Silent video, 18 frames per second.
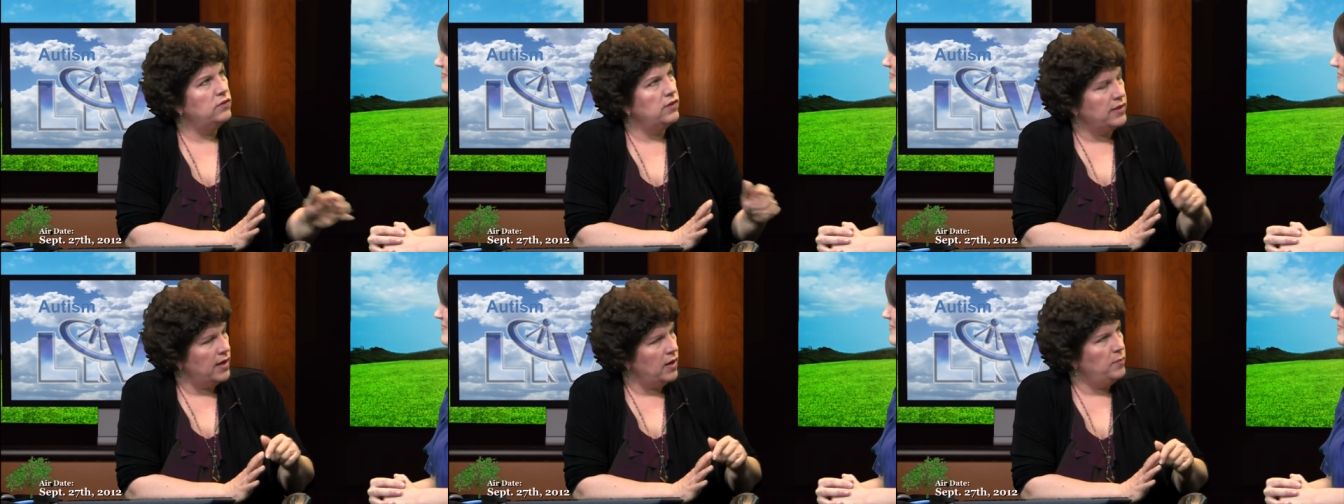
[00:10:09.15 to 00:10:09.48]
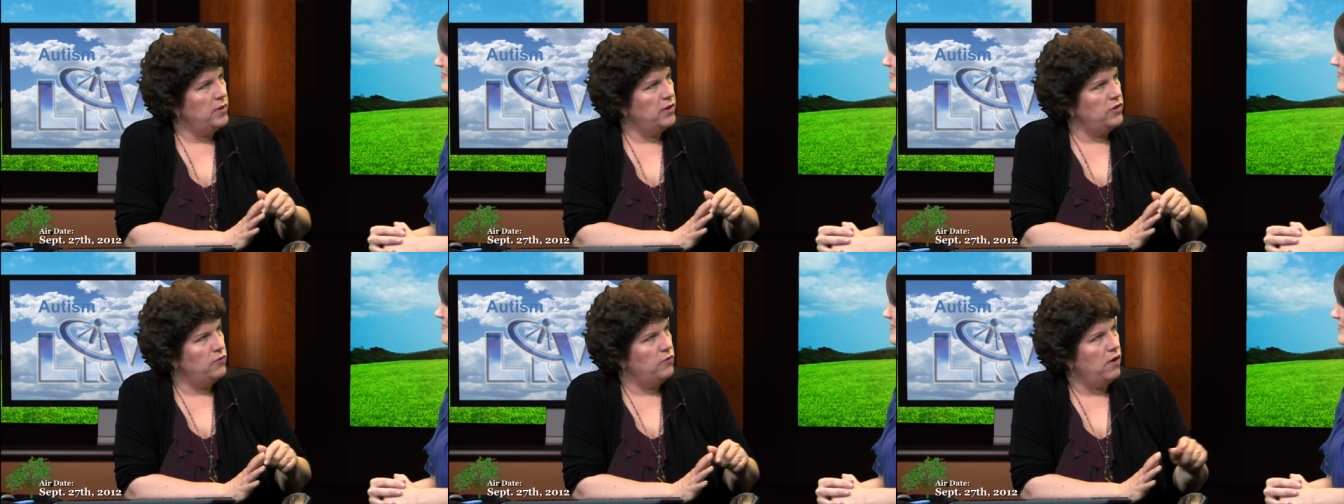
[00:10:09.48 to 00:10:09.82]
Look at how
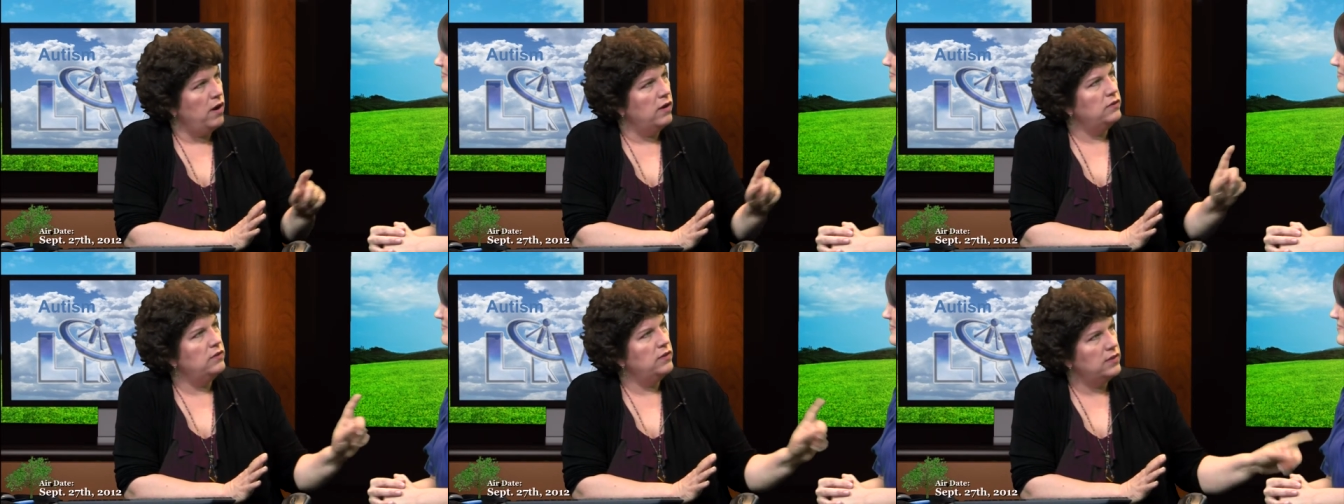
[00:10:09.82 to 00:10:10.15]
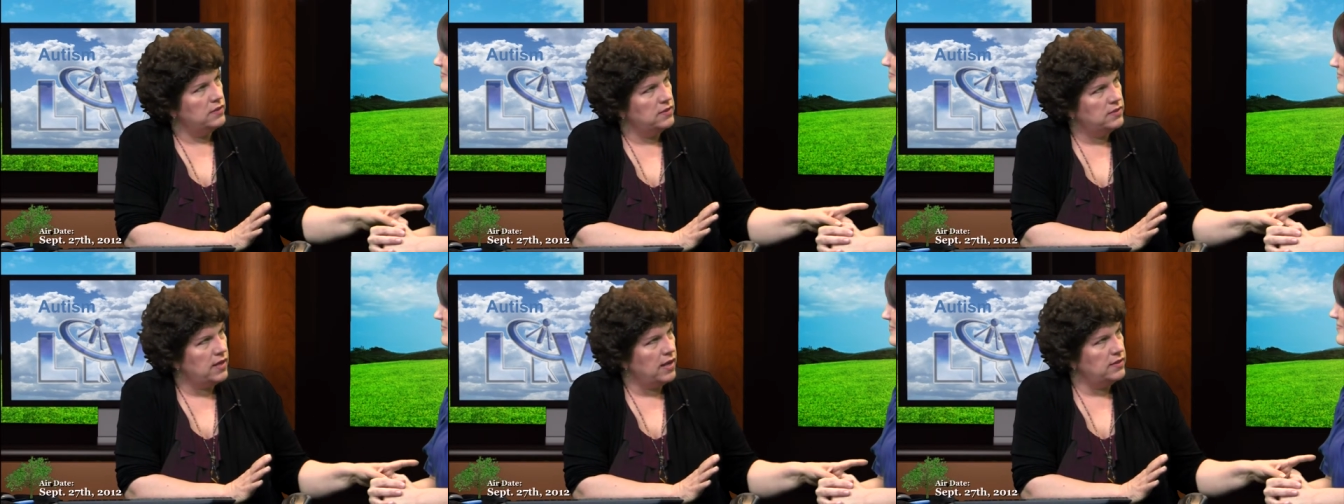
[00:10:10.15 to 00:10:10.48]
big you are. Look
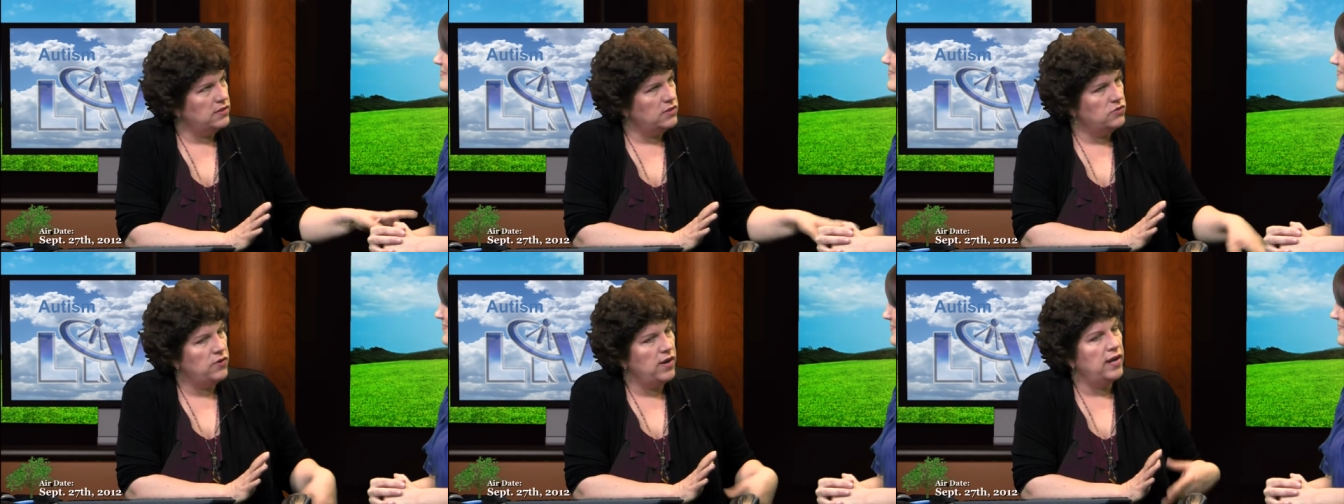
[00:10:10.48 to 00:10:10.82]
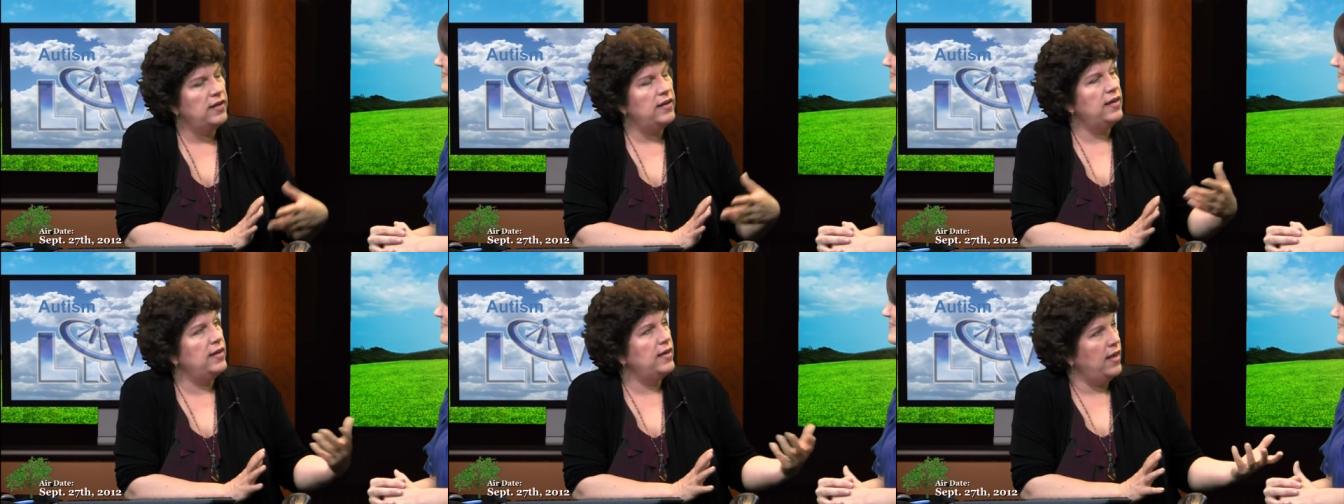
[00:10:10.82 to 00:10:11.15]
at the size of the mm-hmm.
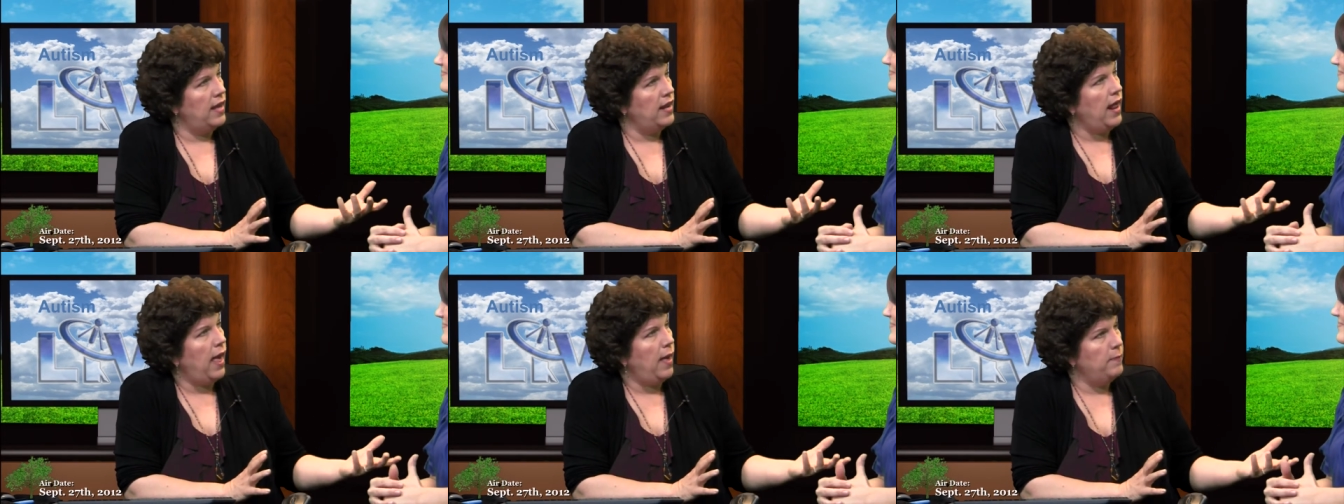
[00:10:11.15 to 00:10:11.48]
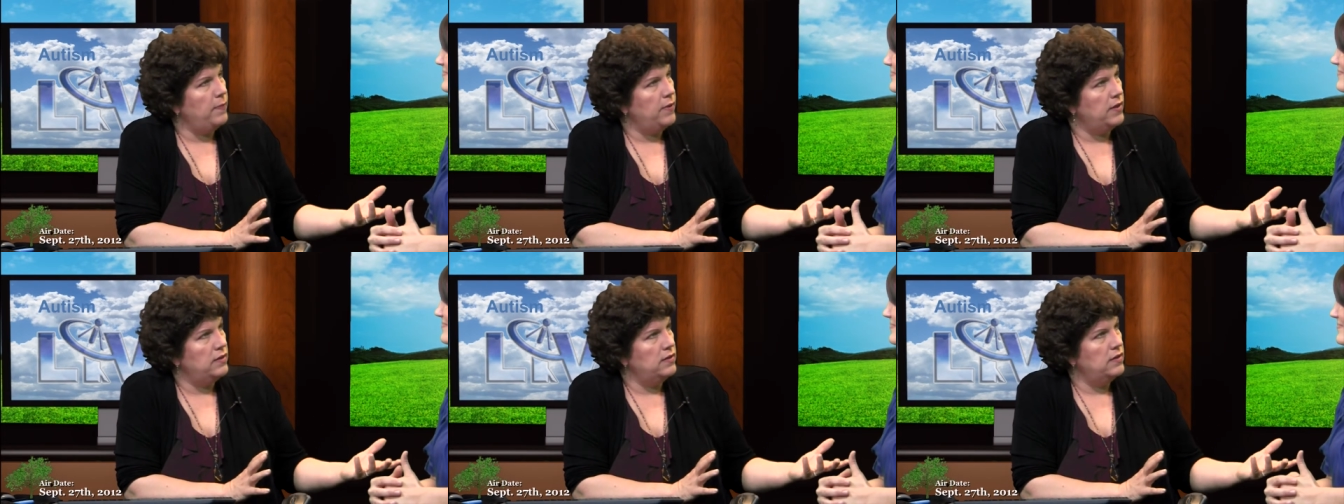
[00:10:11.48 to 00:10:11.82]
drain. Mm-hmm. It can't
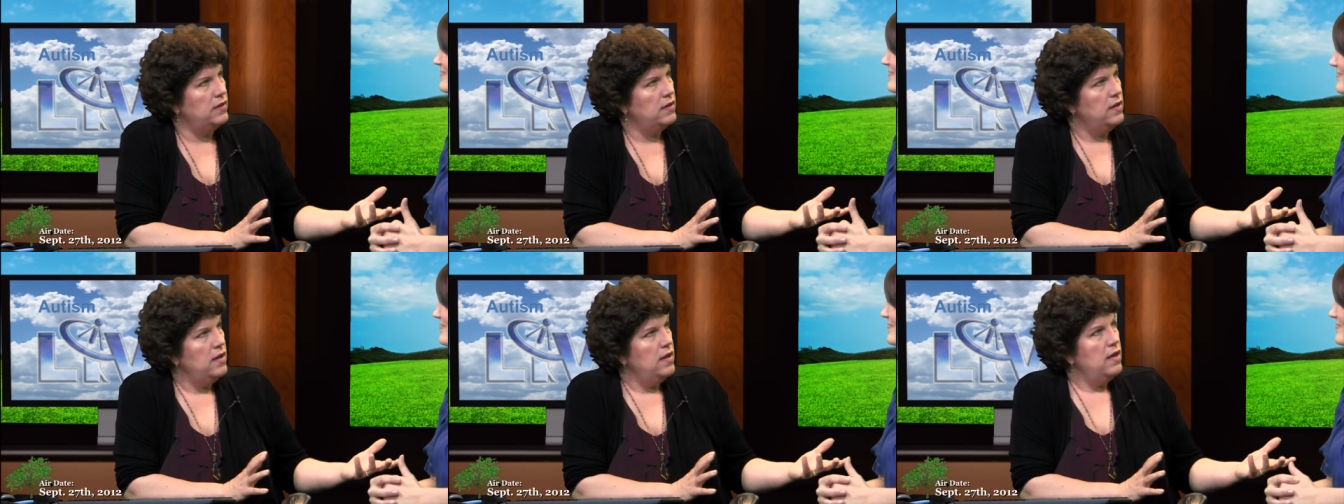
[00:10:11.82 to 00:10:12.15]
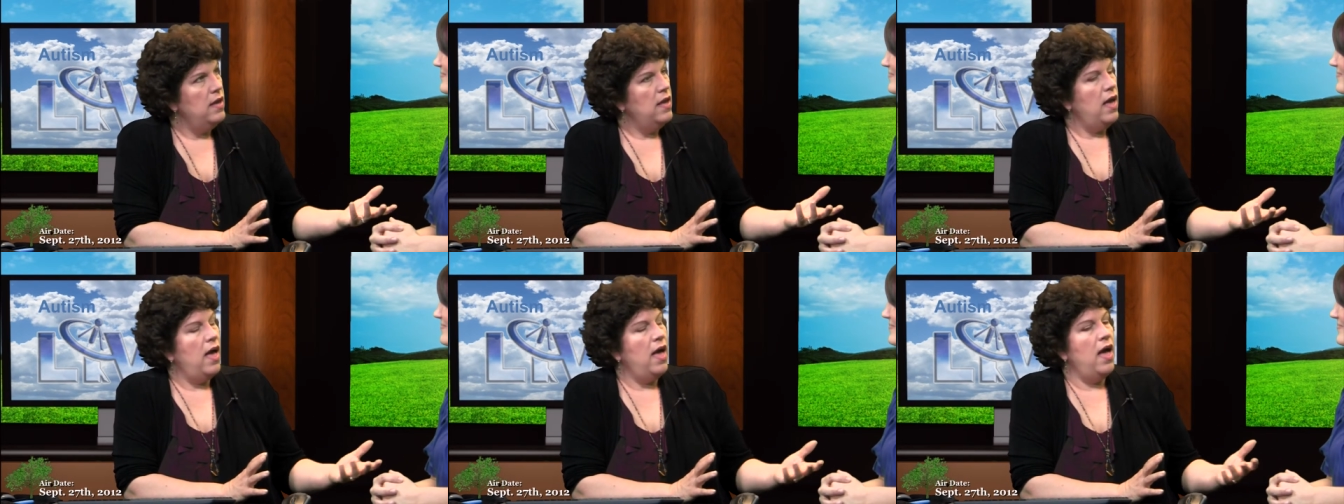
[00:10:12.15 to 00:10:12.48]
happen."
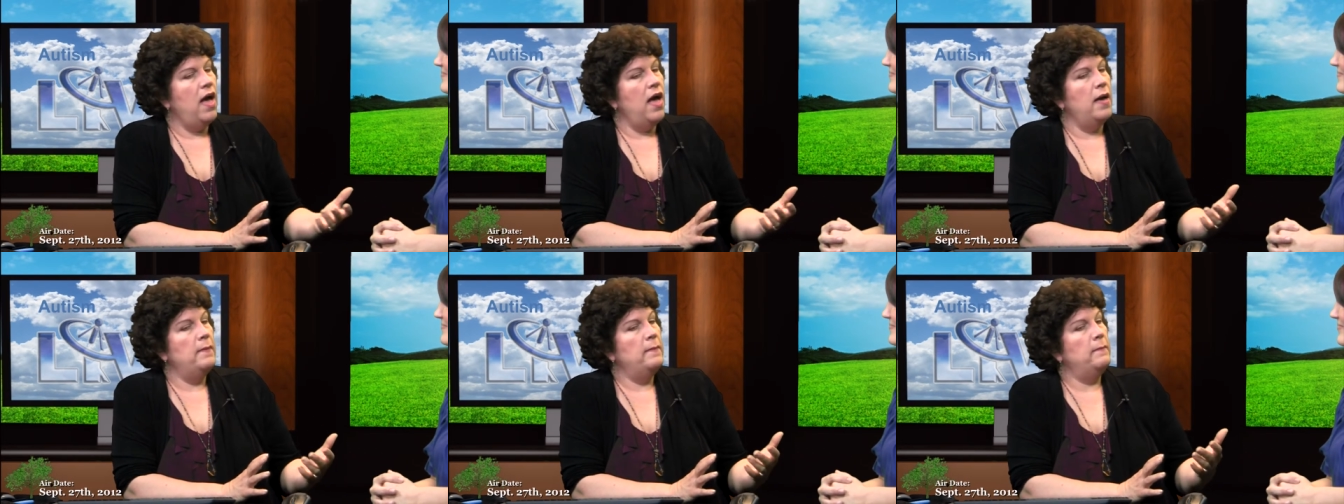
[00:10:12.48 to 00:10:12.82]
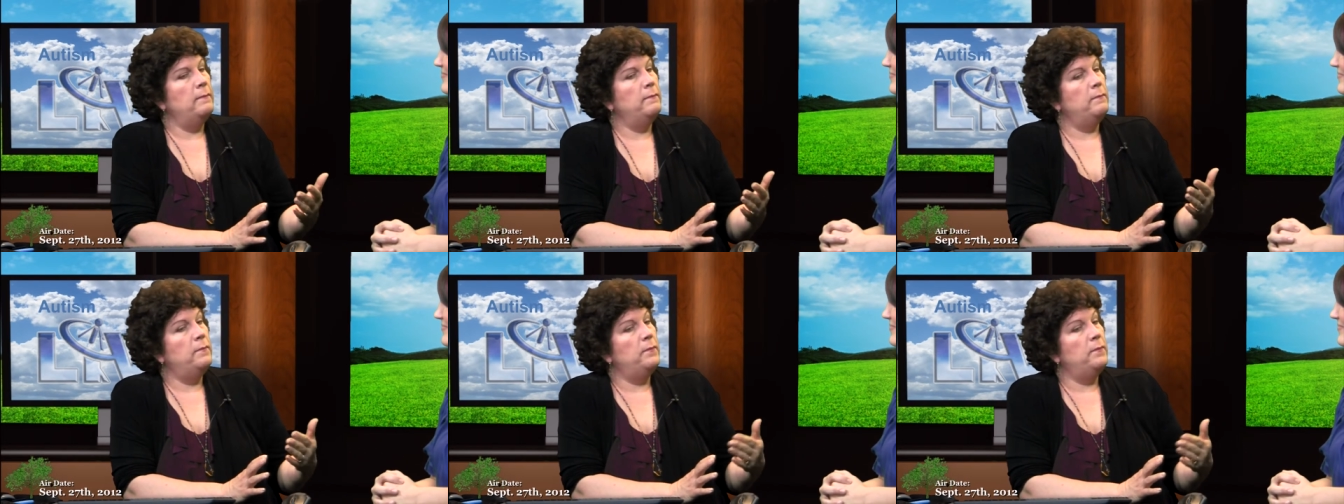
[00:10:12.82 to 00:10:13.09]
Mm-hmm. Um,